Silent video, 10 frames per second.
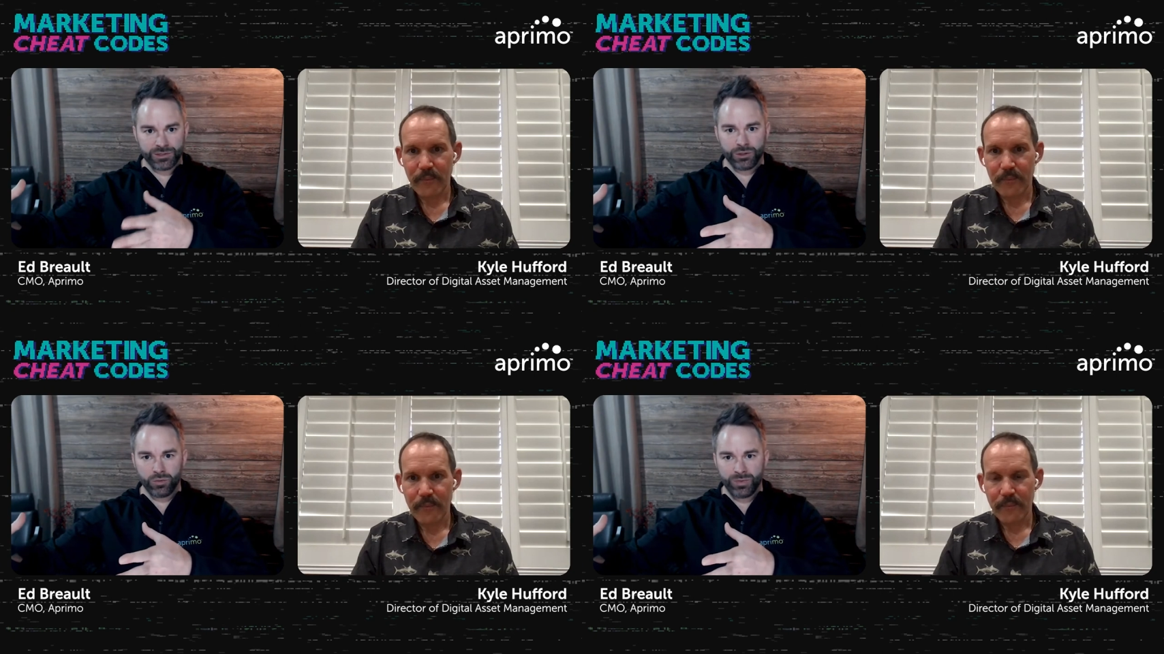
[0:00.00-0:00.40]

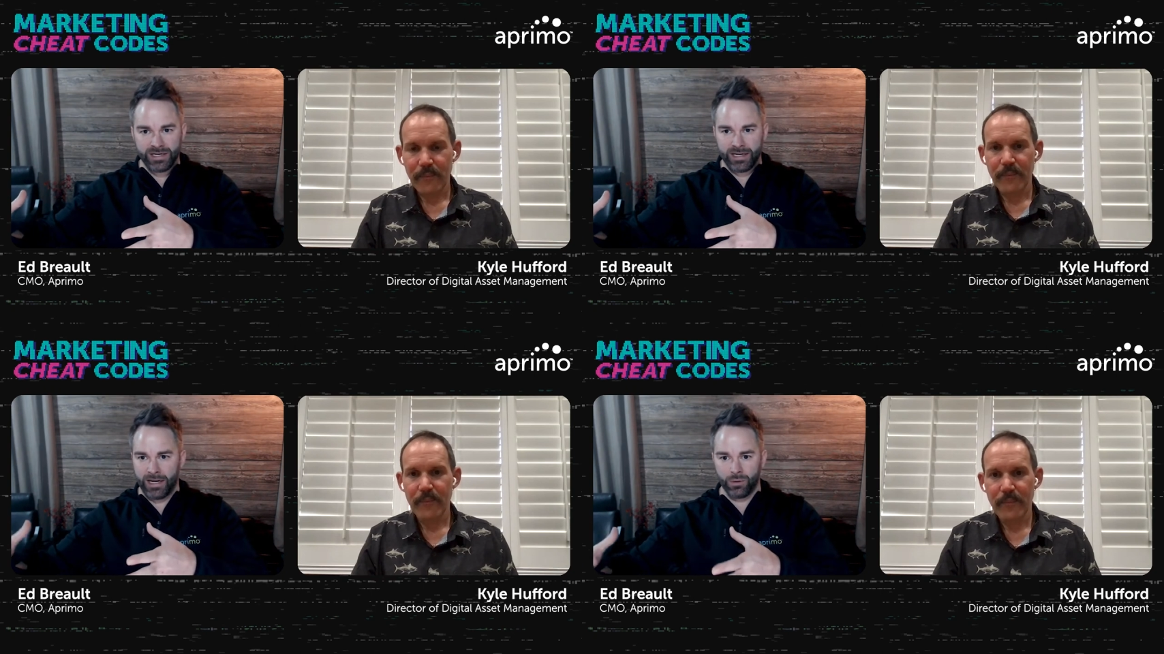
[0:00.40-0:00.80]
Speaker 1: to
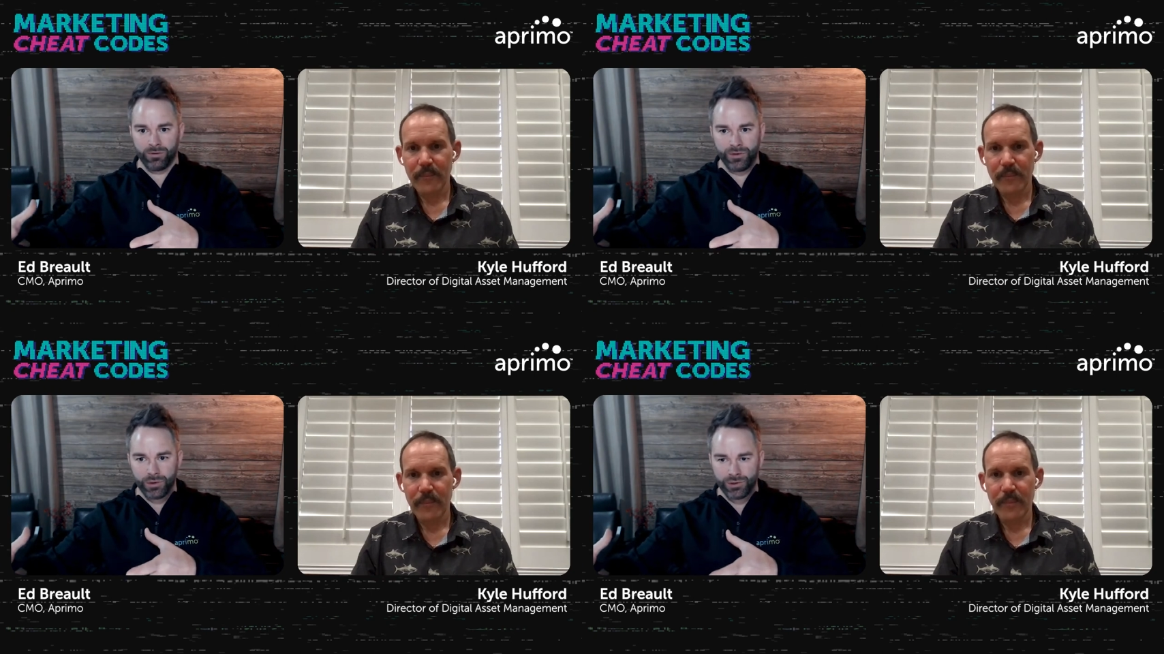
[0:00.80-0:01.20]
be and
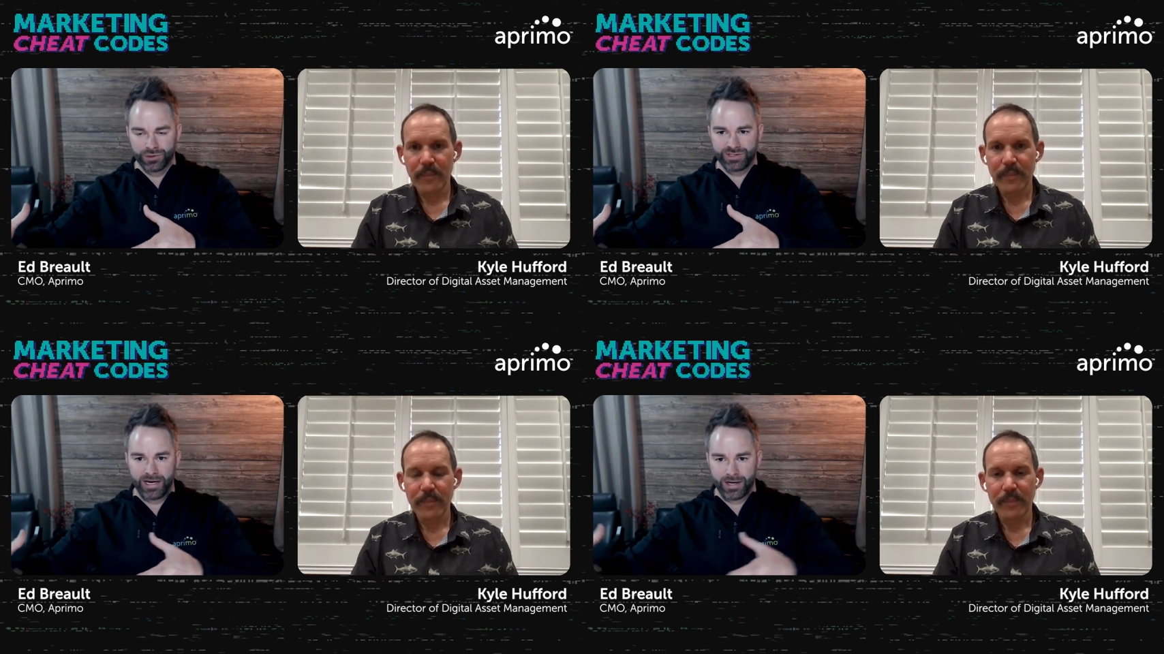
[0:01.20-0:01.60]
or
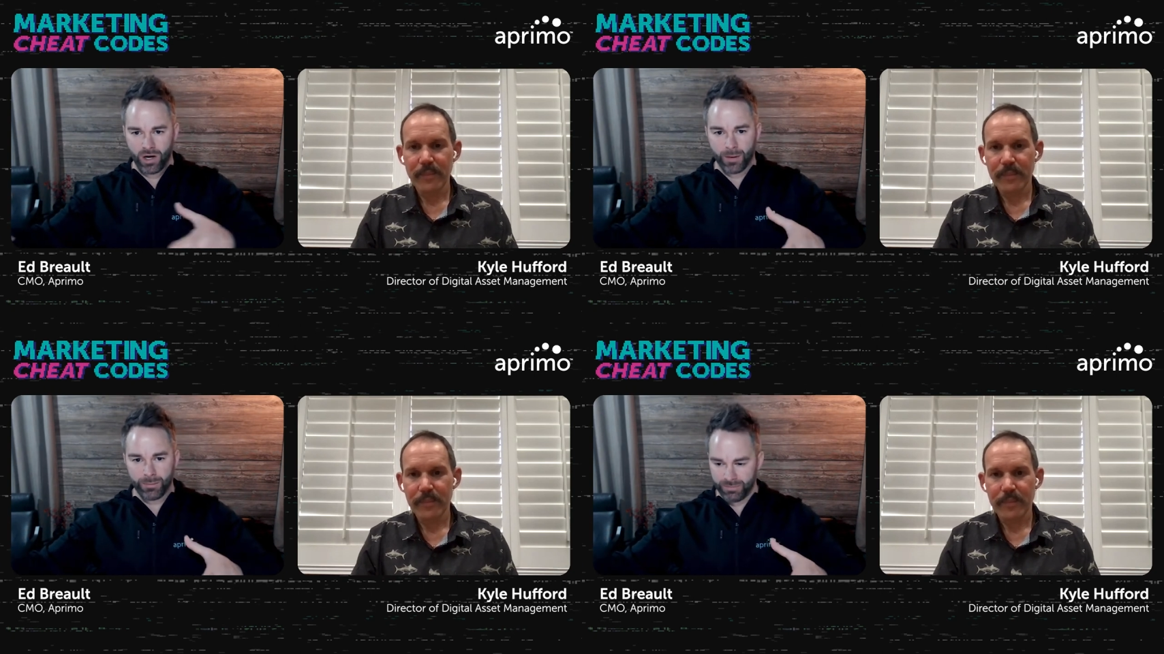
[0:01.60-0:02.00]
future state
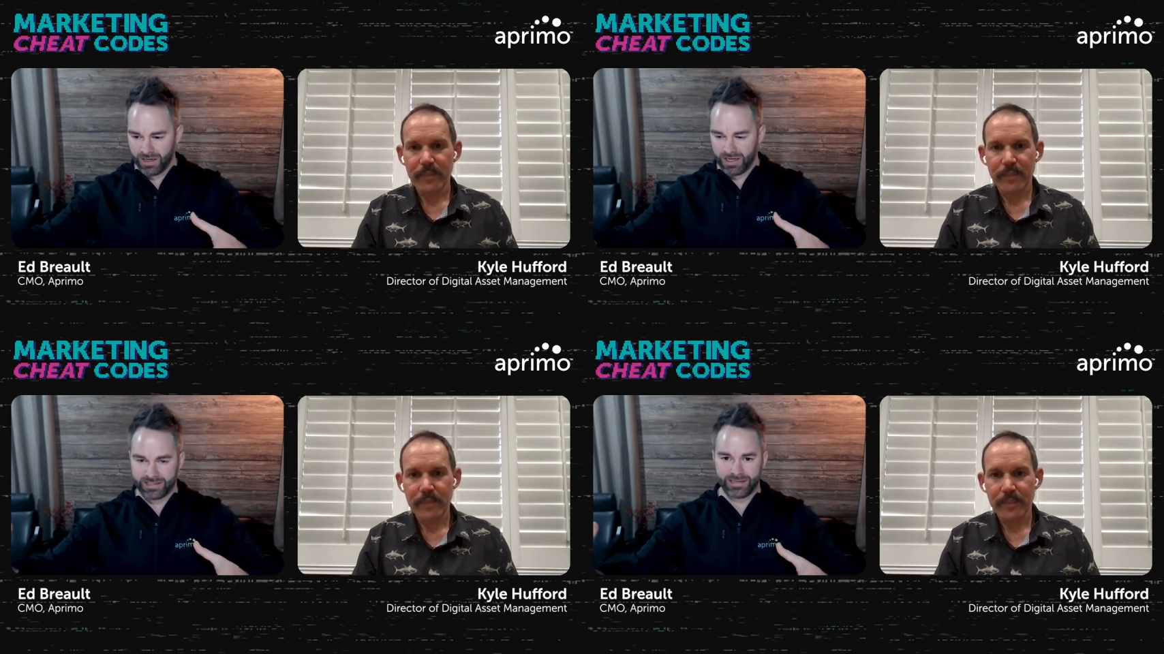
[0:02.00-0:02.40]

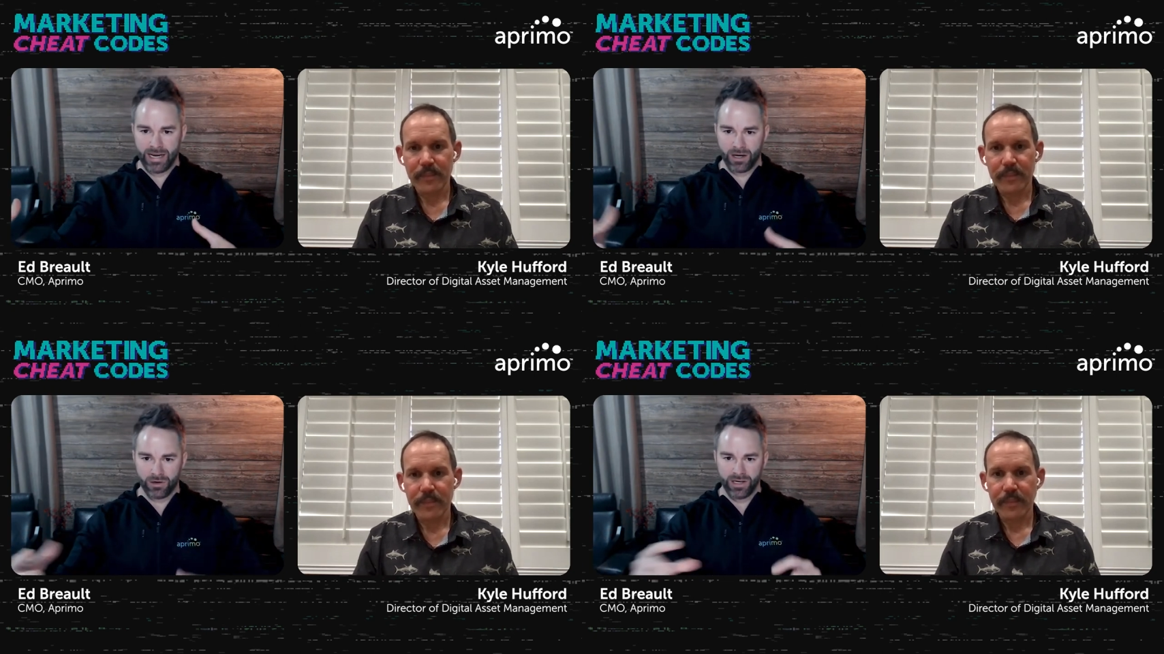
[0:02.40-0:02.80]
optimized
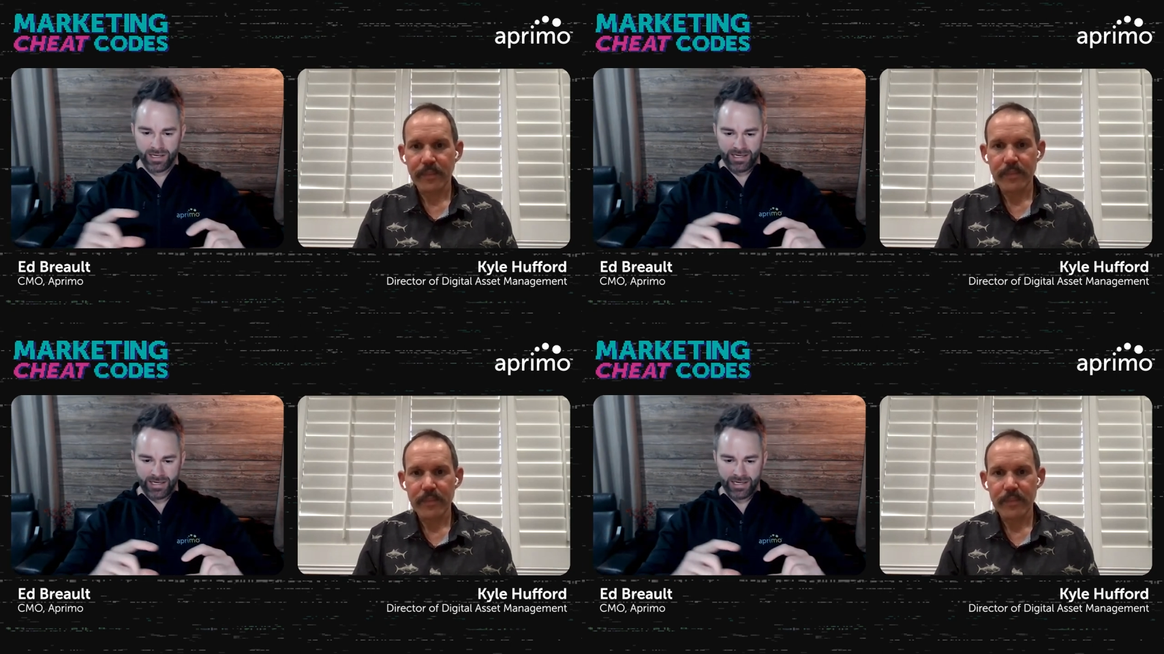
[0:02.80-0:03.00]
now